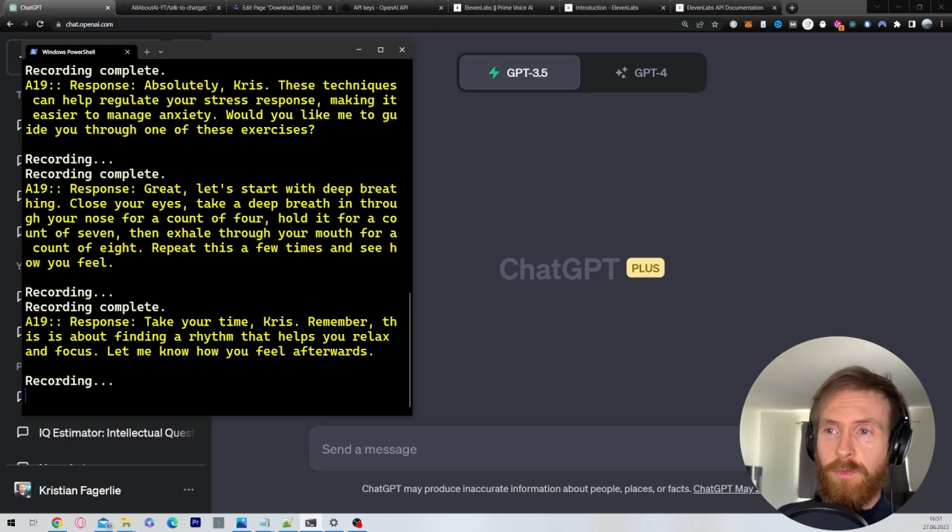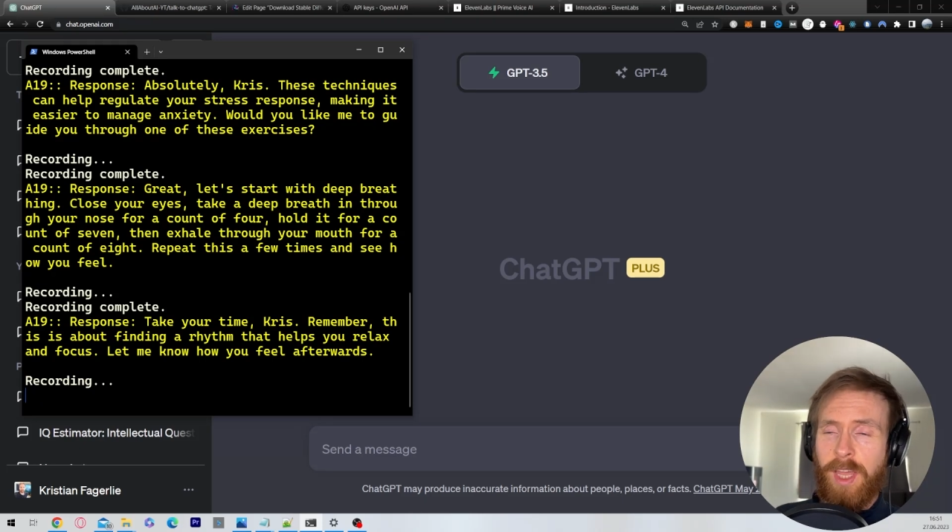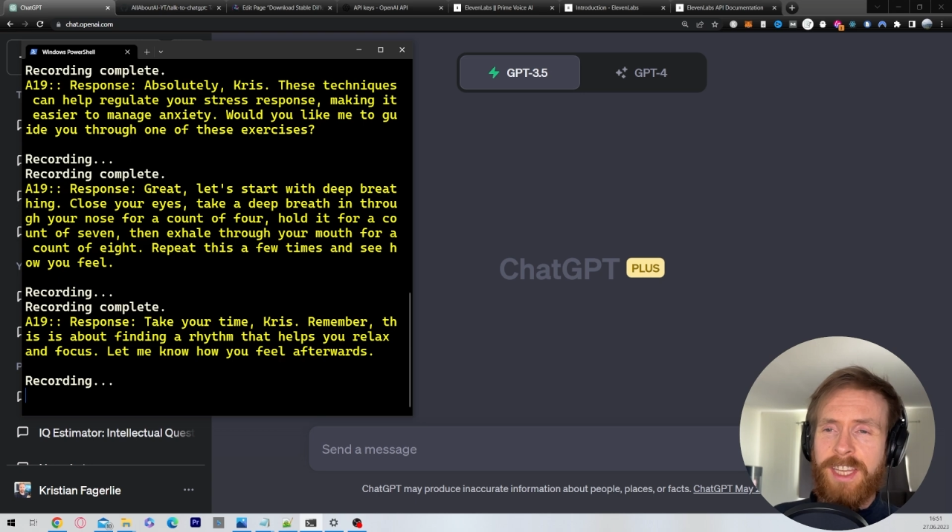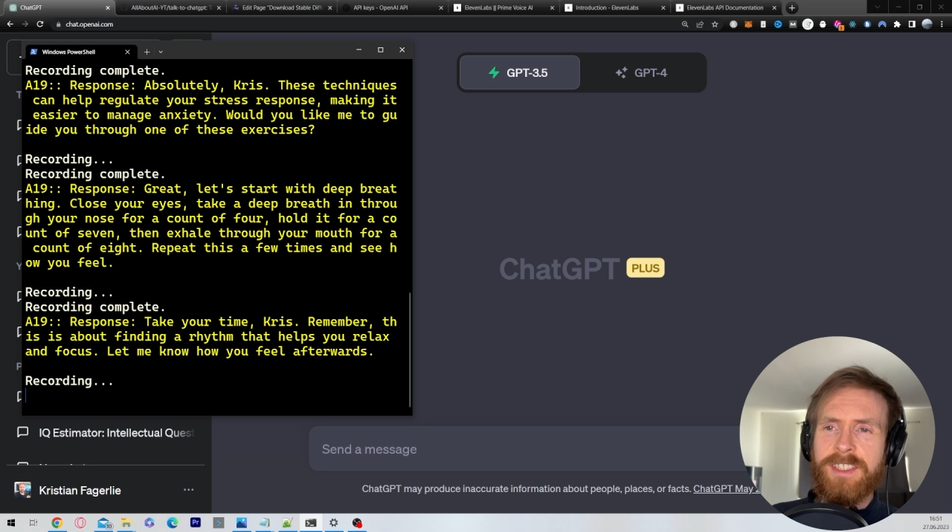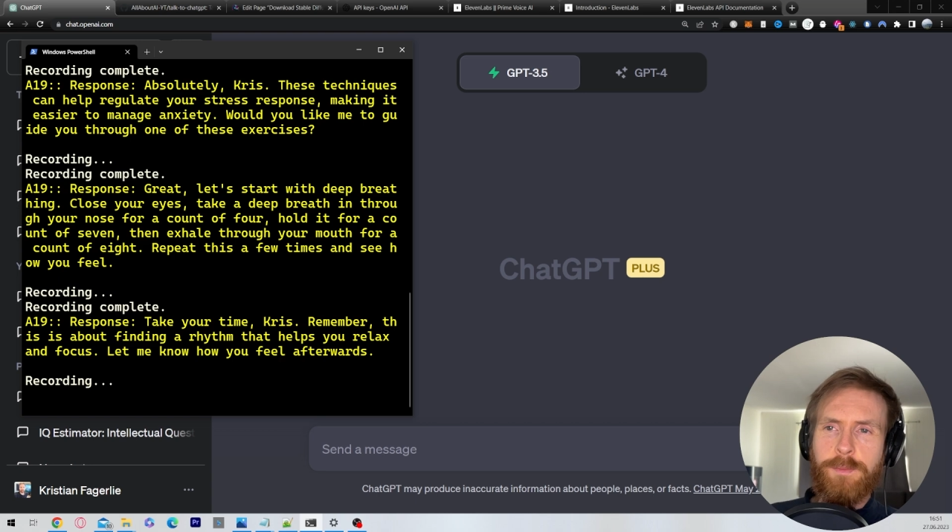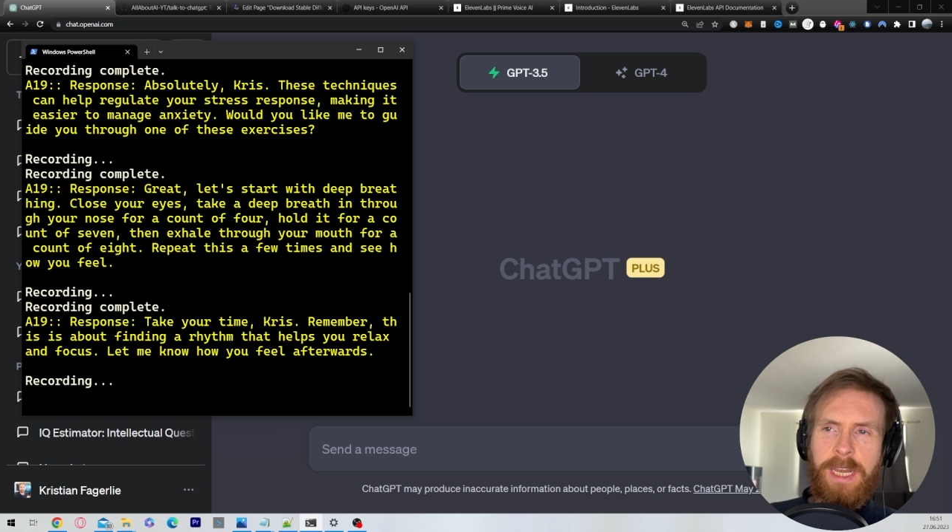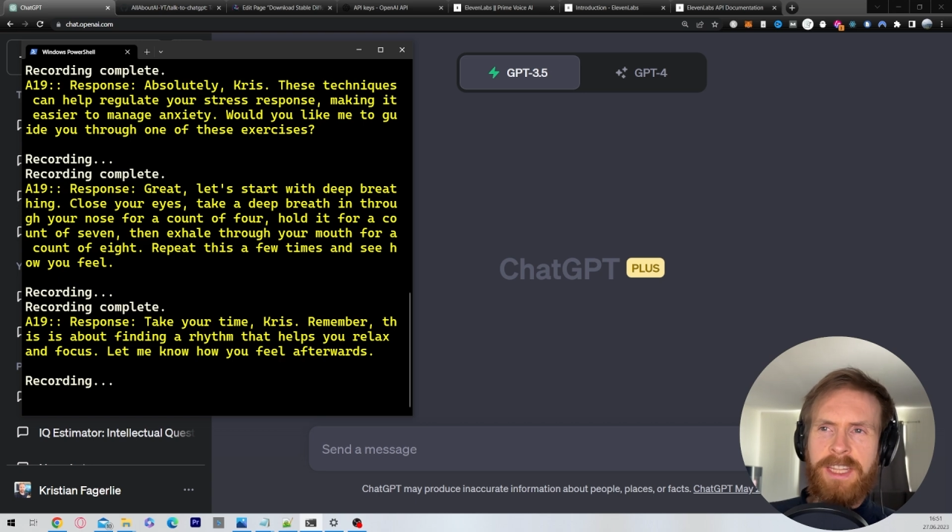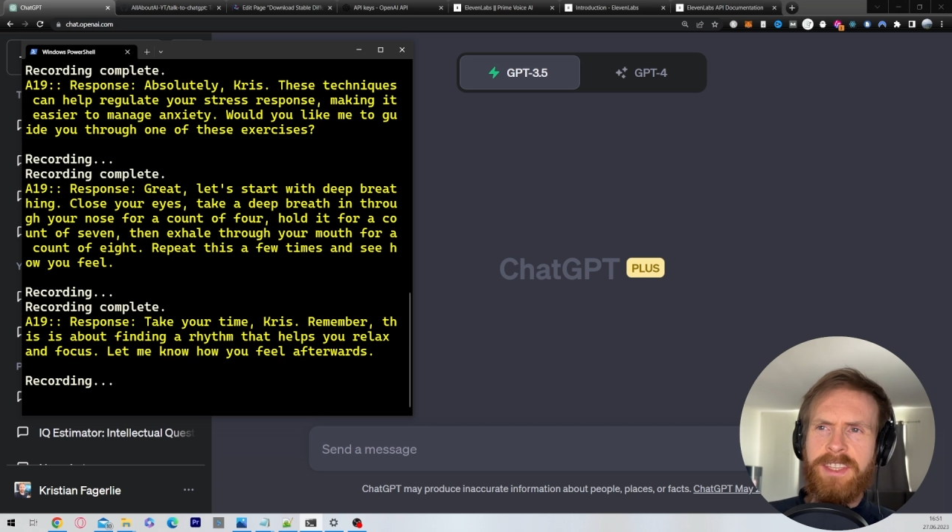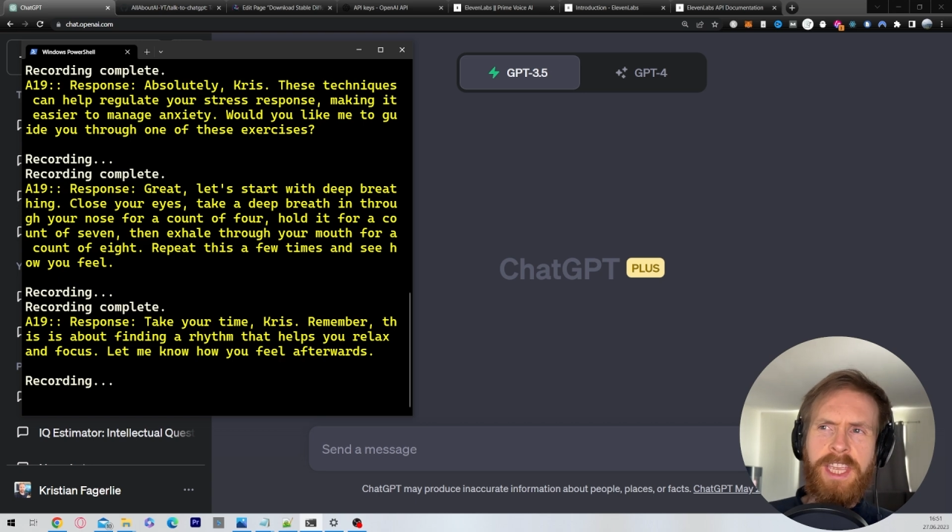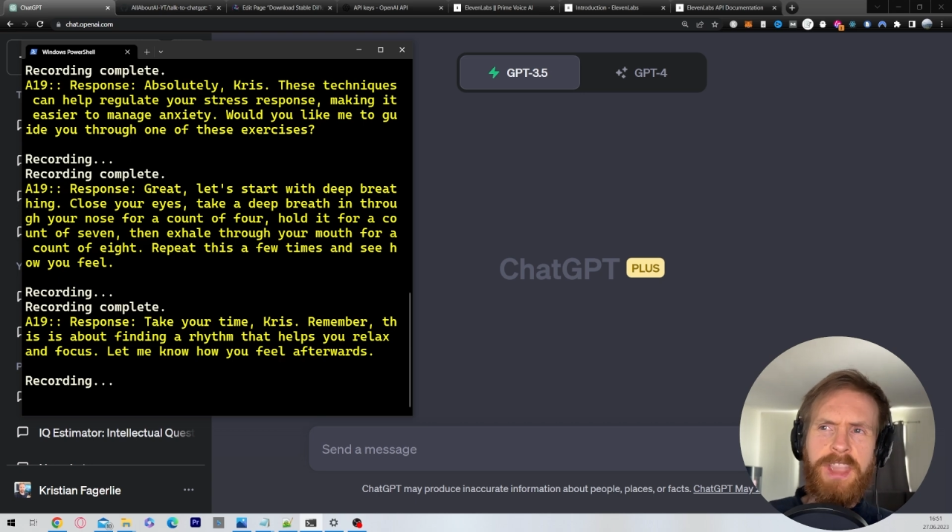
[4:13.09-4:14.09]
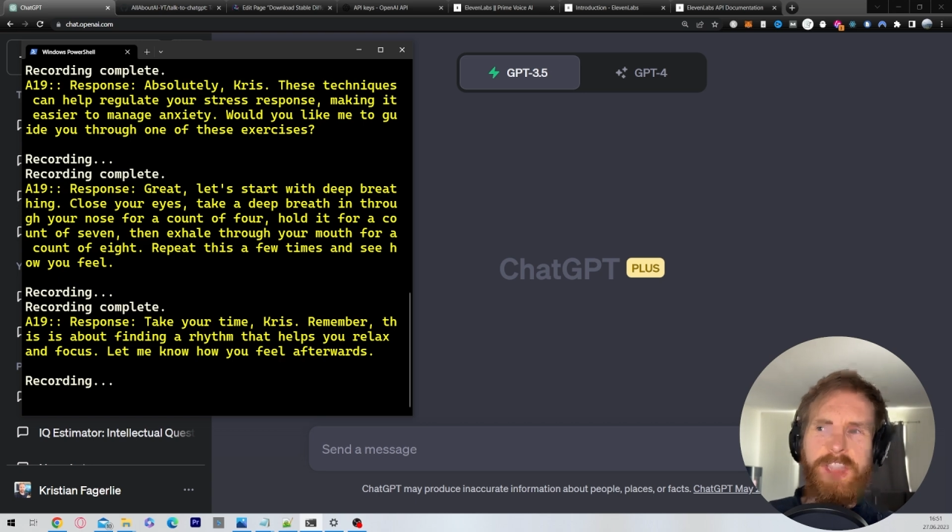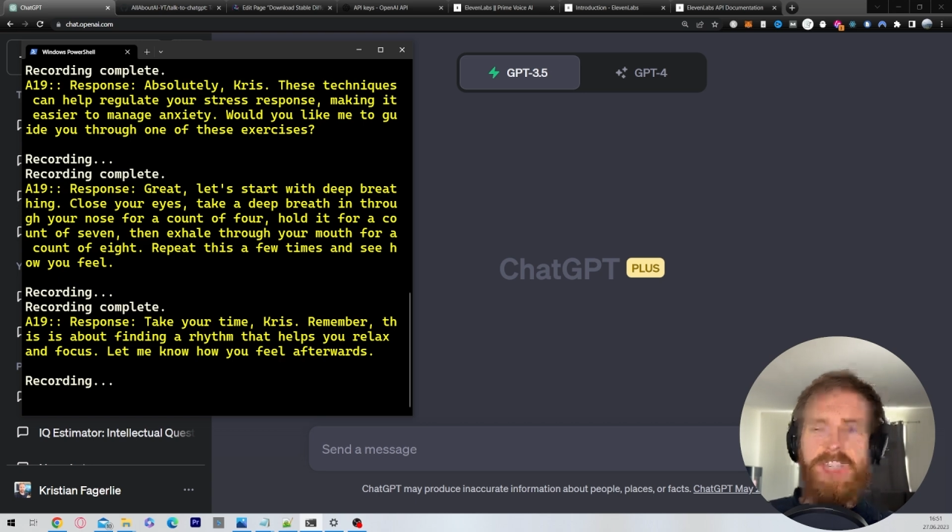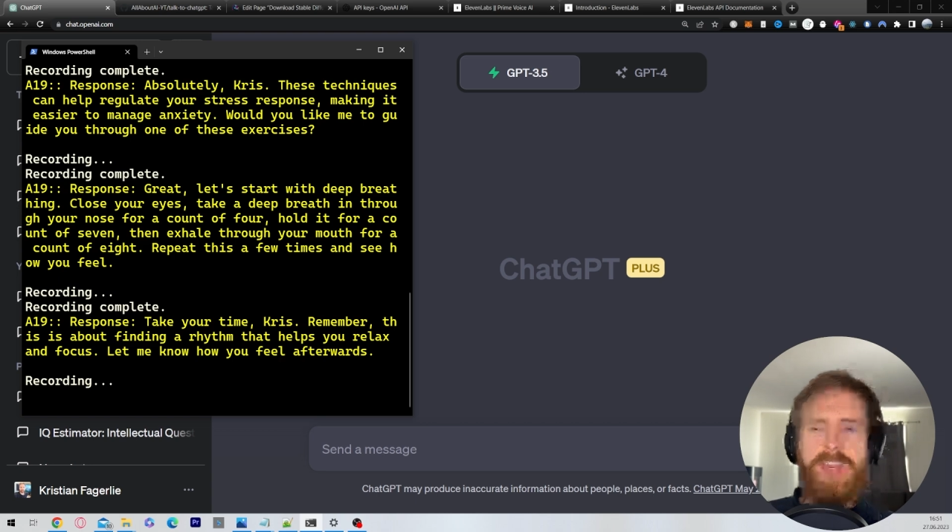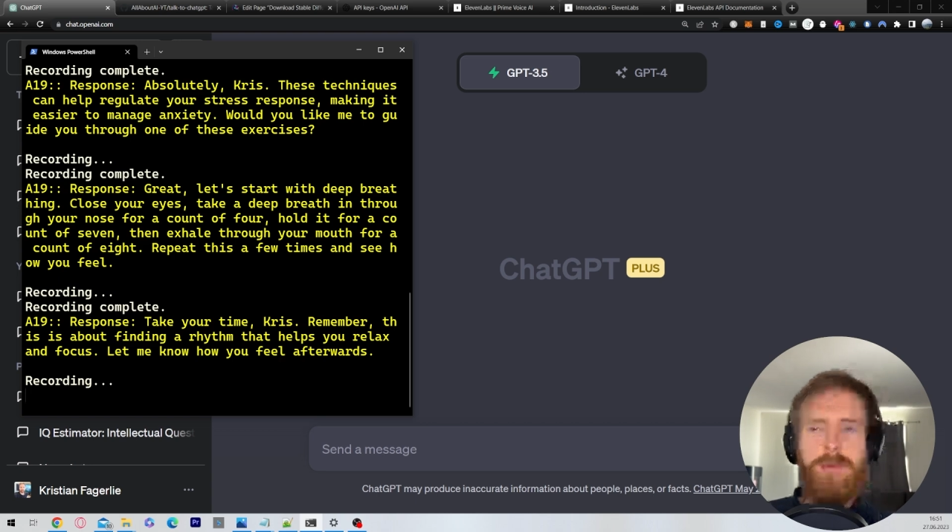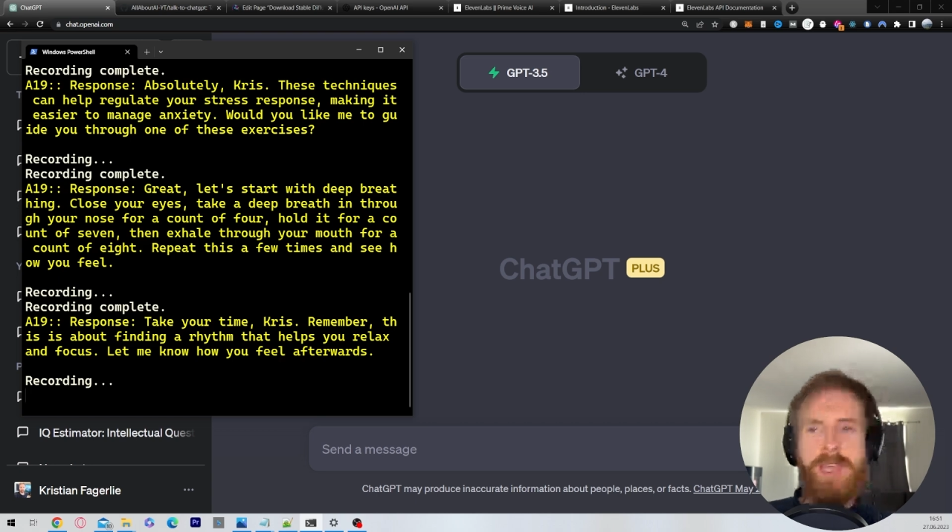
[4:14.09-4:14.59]
What is meditation
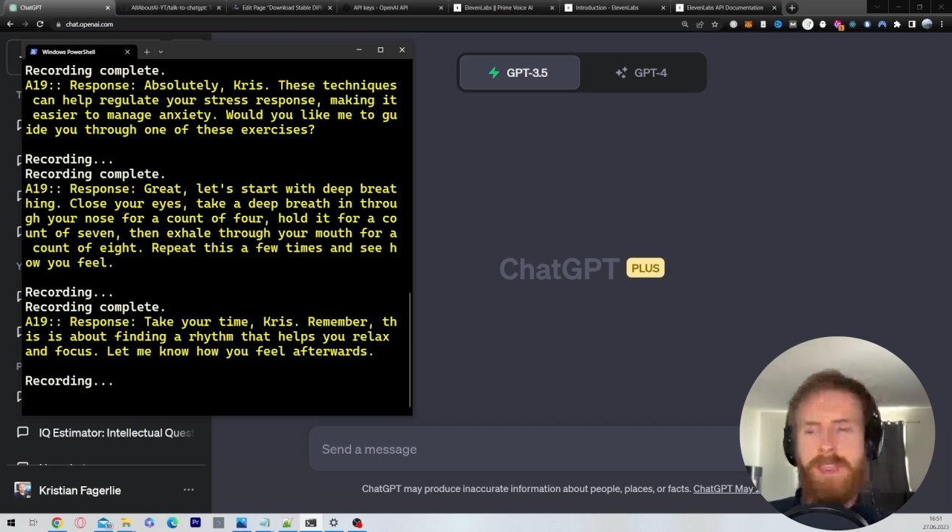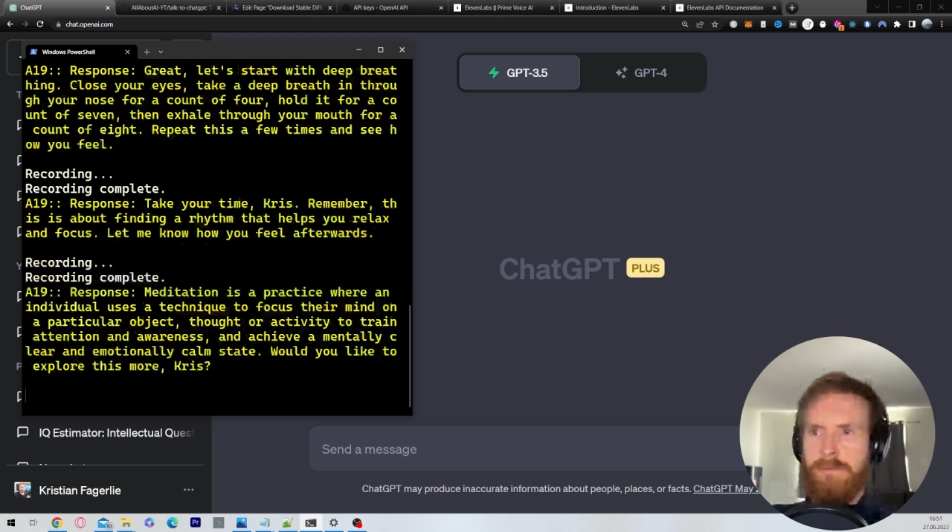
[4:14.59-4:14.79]
anyway?